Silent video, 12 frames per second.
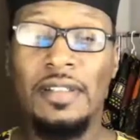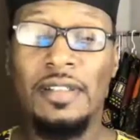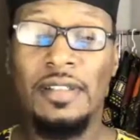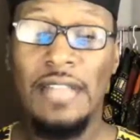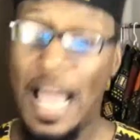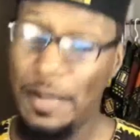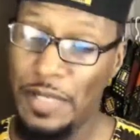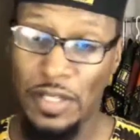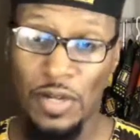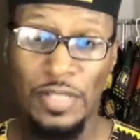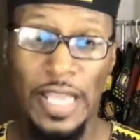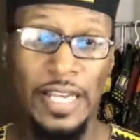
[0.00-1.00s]
Now, I'm just
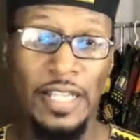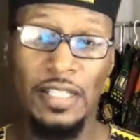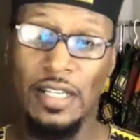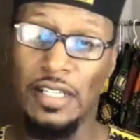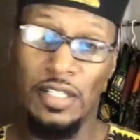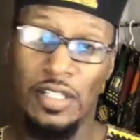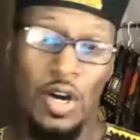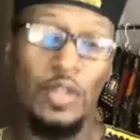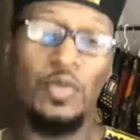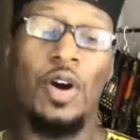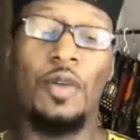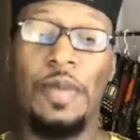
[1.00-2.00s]
going to say this because, you know, it's
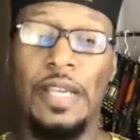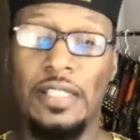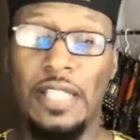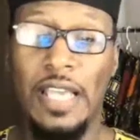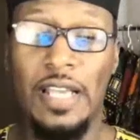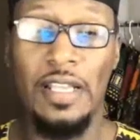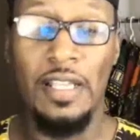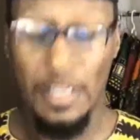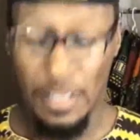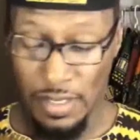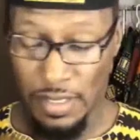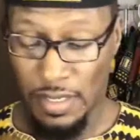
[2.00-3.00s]
worth being said.
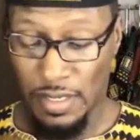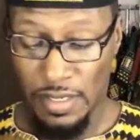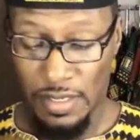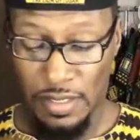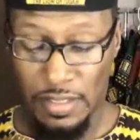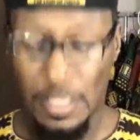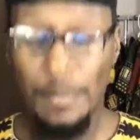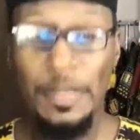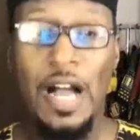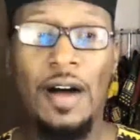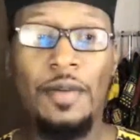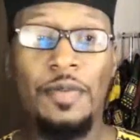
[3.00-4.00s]
Some of
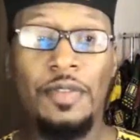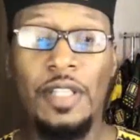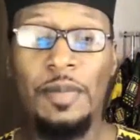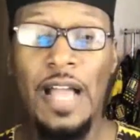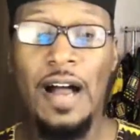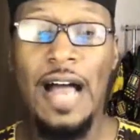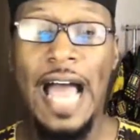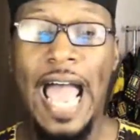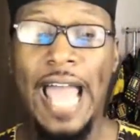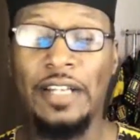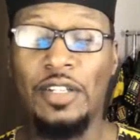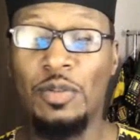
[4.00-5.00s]
y'all
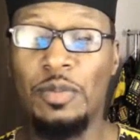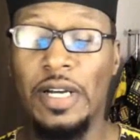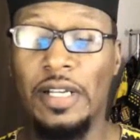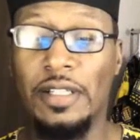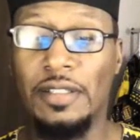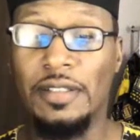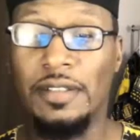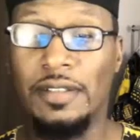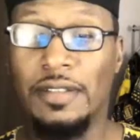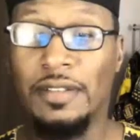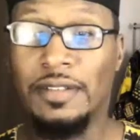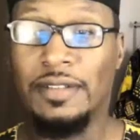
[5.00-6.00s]
hiding too much.
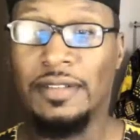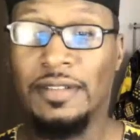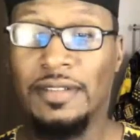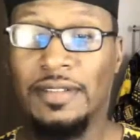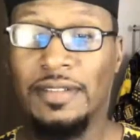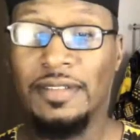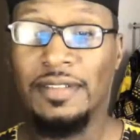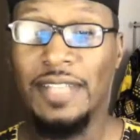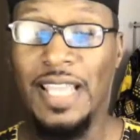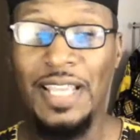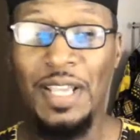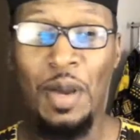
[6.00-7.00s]

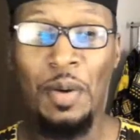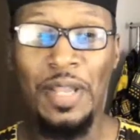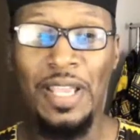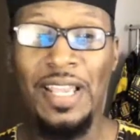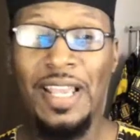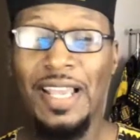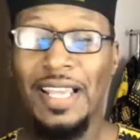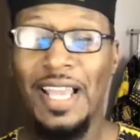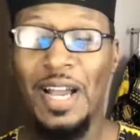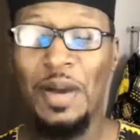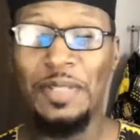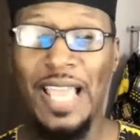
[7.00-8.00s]
You know what
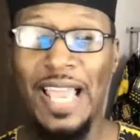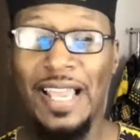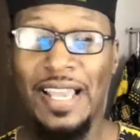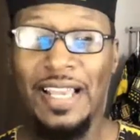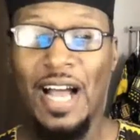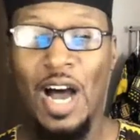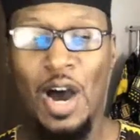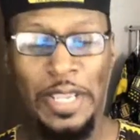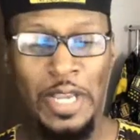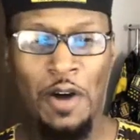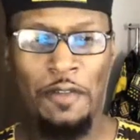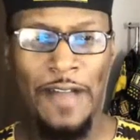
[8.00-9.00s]
I'm saying? Oh, he
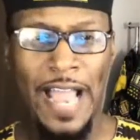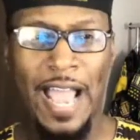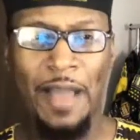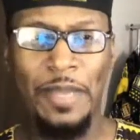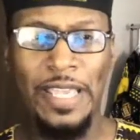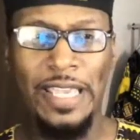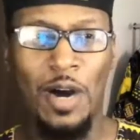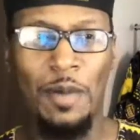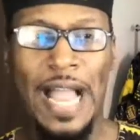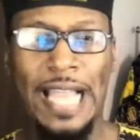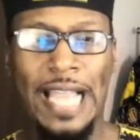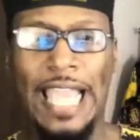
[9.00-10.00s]
going to find me on
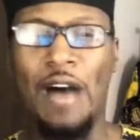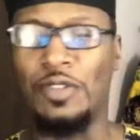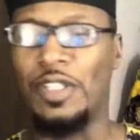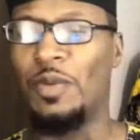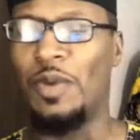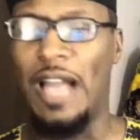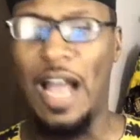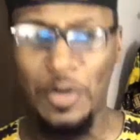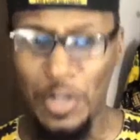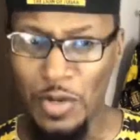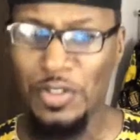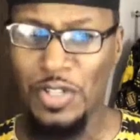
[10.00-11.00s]
my couch somewhere. Oh,
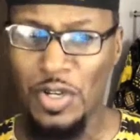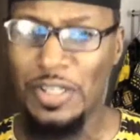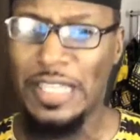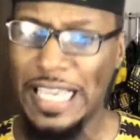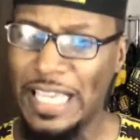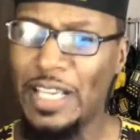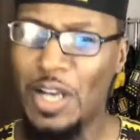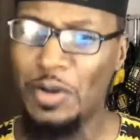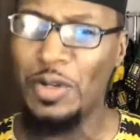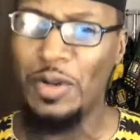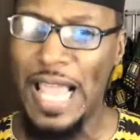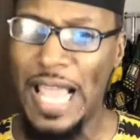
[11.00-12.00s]
you sure think he going
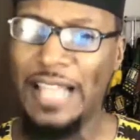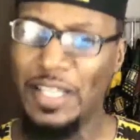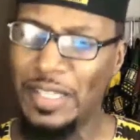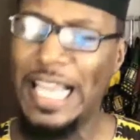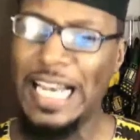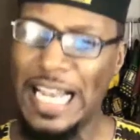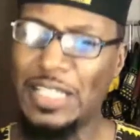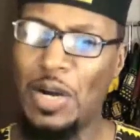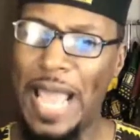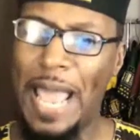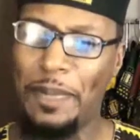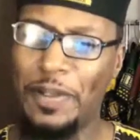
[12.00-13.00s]
to do that? You think that's going
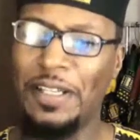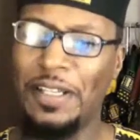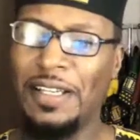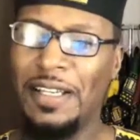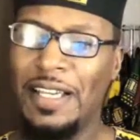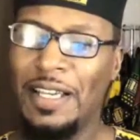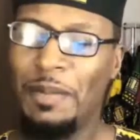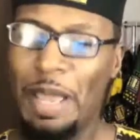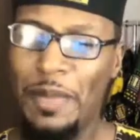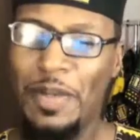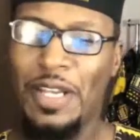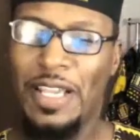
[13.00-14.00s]
to happen?
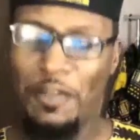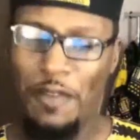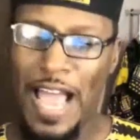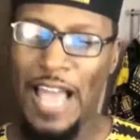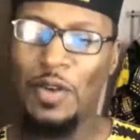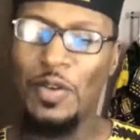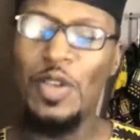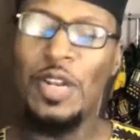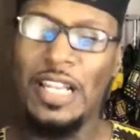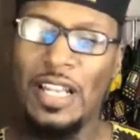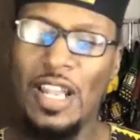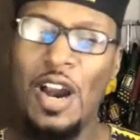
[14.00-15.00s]
Maybe you
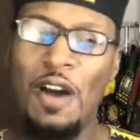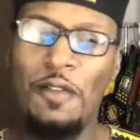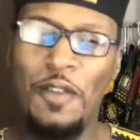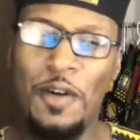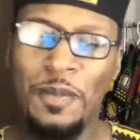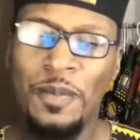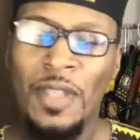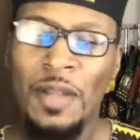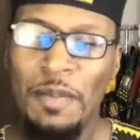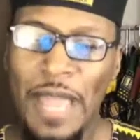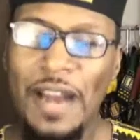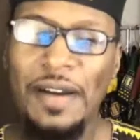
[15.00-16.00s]
need to learn from
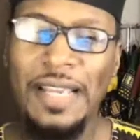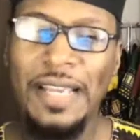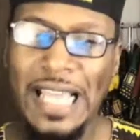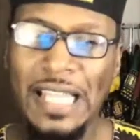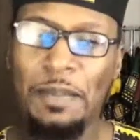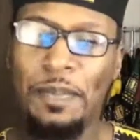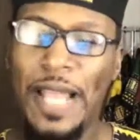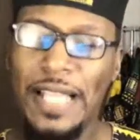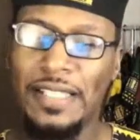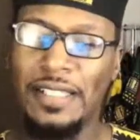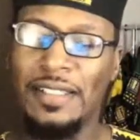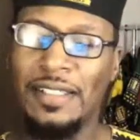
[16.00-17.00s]
Mary Ellen
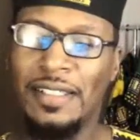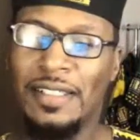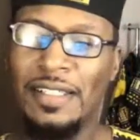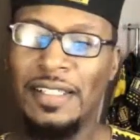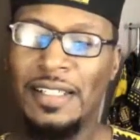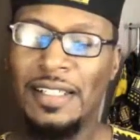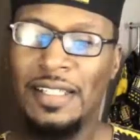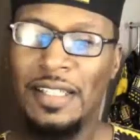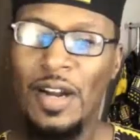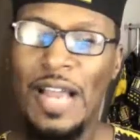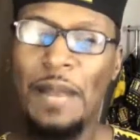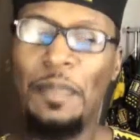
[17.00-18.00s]
Pleasant.
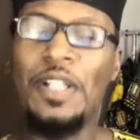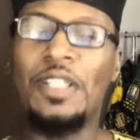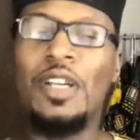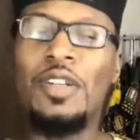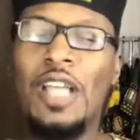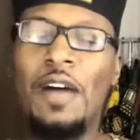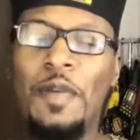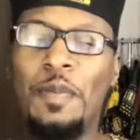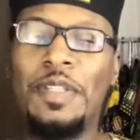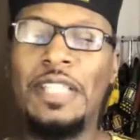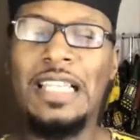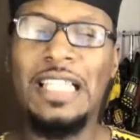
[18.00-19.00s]
Learn how to put yourself in
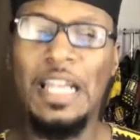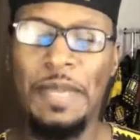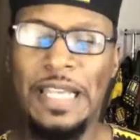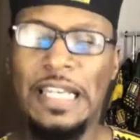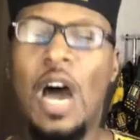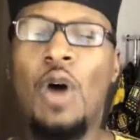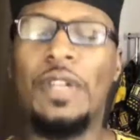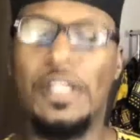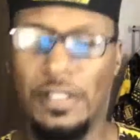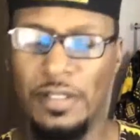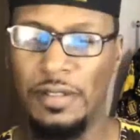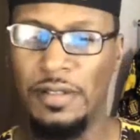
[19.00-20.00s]
position to be
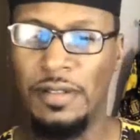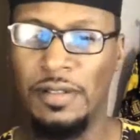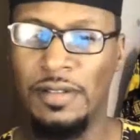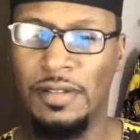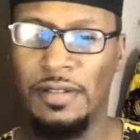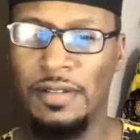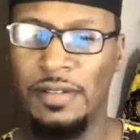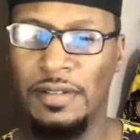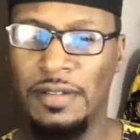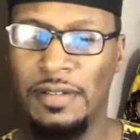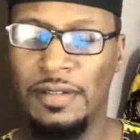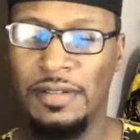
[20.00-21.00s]
noticed.
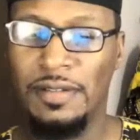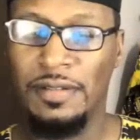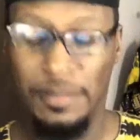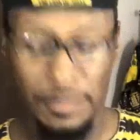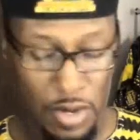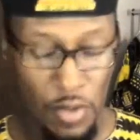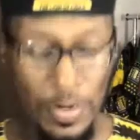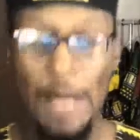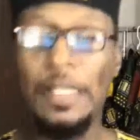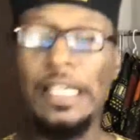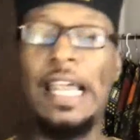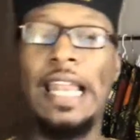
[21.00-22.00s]
Okay, I'm
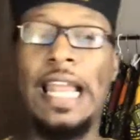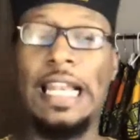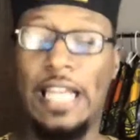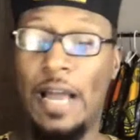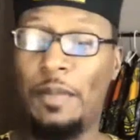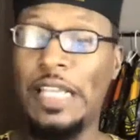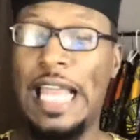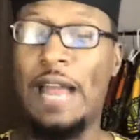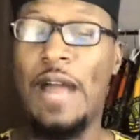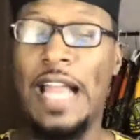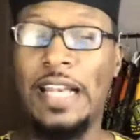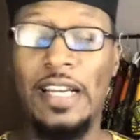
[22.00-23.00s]
going to leave that at there. I'm going to leave that
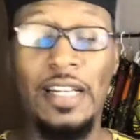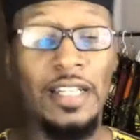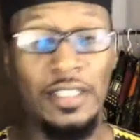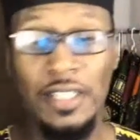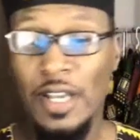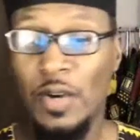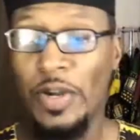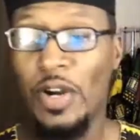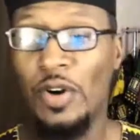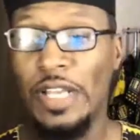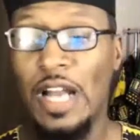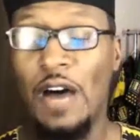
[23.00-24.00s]
right there because we're
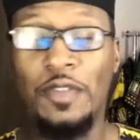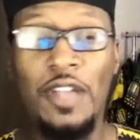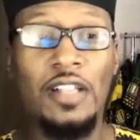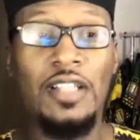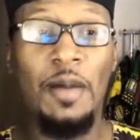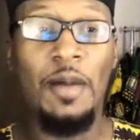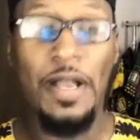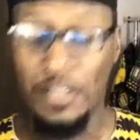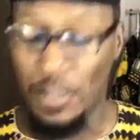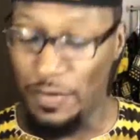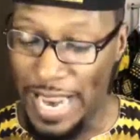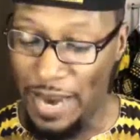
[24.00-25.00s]
going to get off talking about
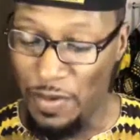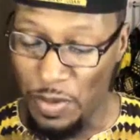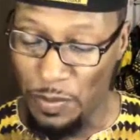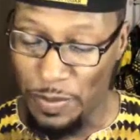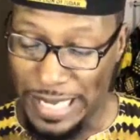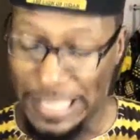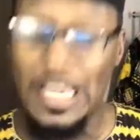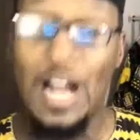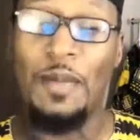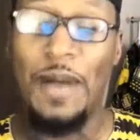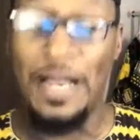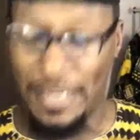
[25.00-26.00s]
stuff that I ain't really planning to talk
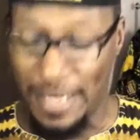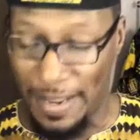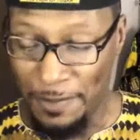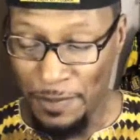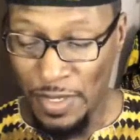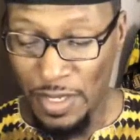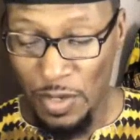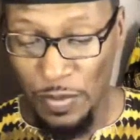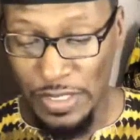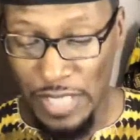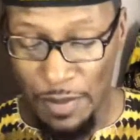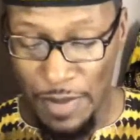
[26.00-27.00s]
about tonight. Because we're
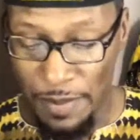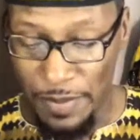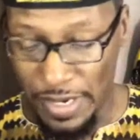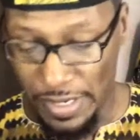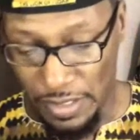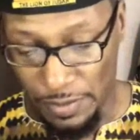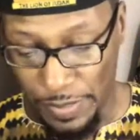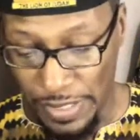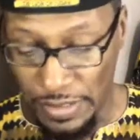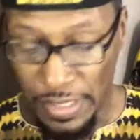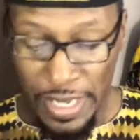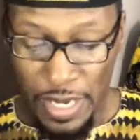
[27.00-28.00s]
talking about Mary Ellen
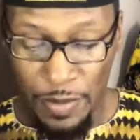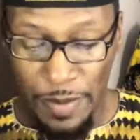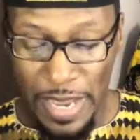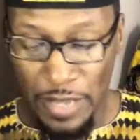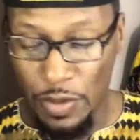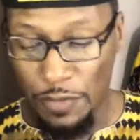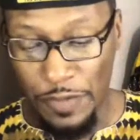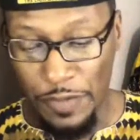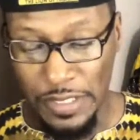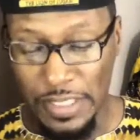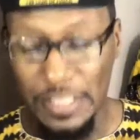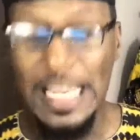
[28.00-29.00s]
Pleasant. And we might as well
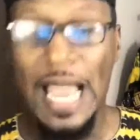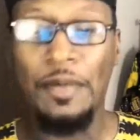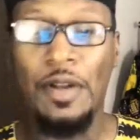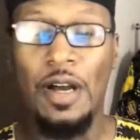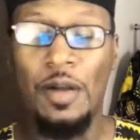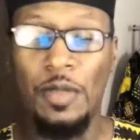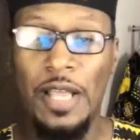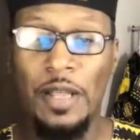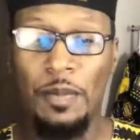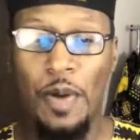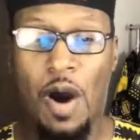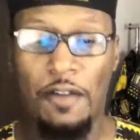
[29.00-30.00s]
finish this chapter,
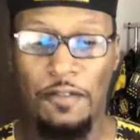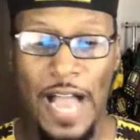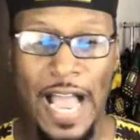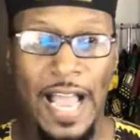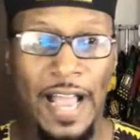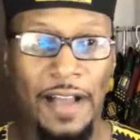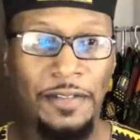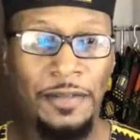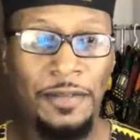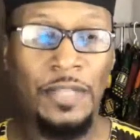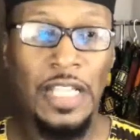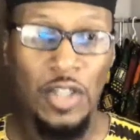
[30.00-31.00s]
part five.
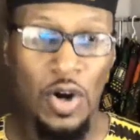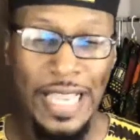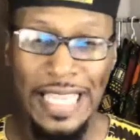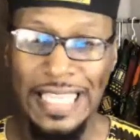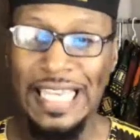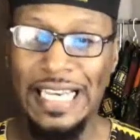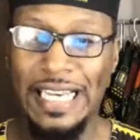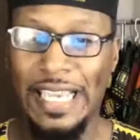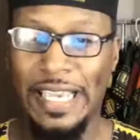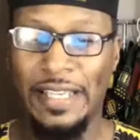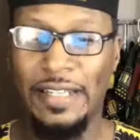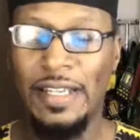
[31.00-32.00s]
Let's go ahead and get it
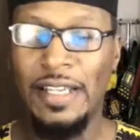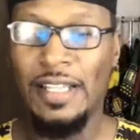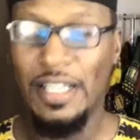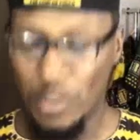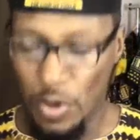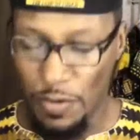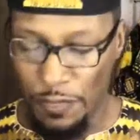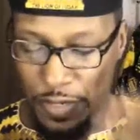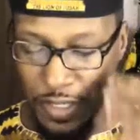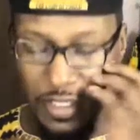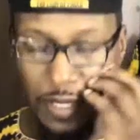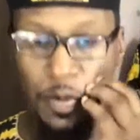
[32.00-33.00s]
in. Let's go and
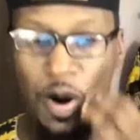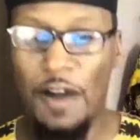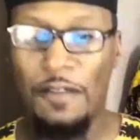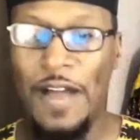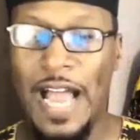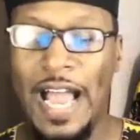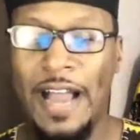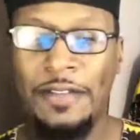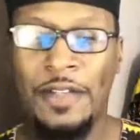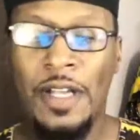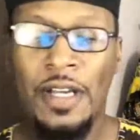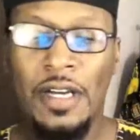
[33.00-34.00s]
finish this part five
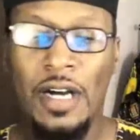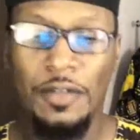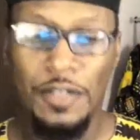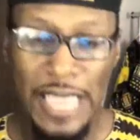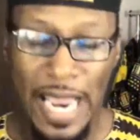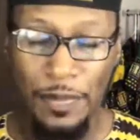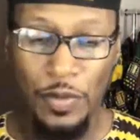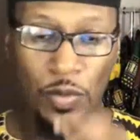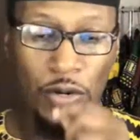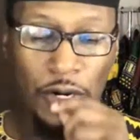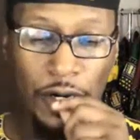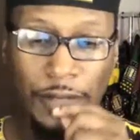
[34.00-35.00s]
of chapter
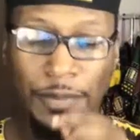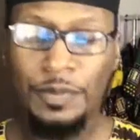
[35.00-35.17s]
one